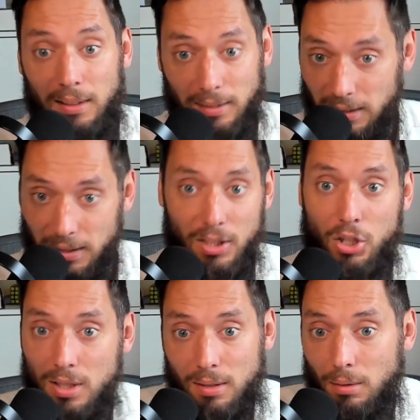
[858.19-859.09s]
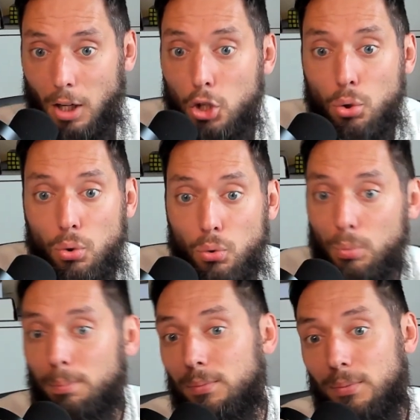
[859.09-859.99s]
this is just a
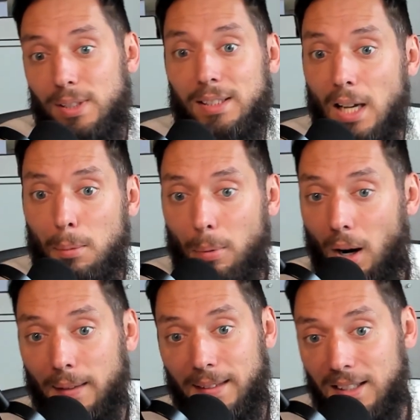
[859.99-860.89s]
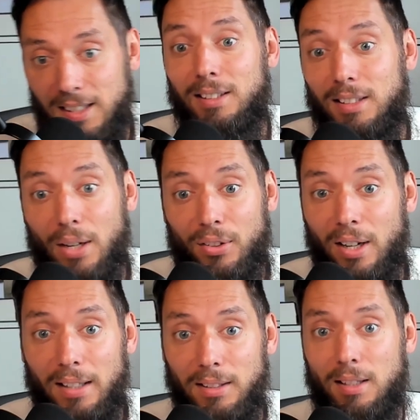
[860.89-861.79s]
new step on this
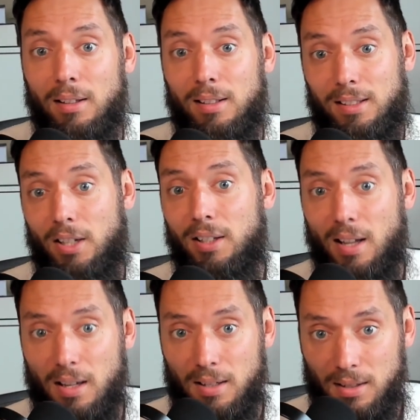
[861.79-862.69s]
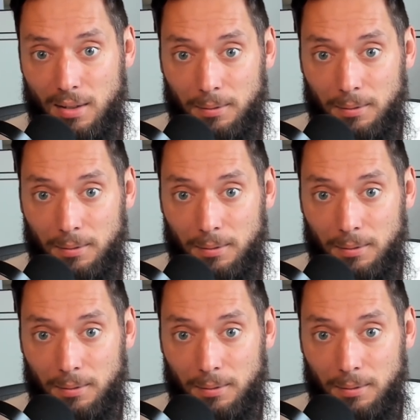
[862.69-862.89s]
never-ending staircase.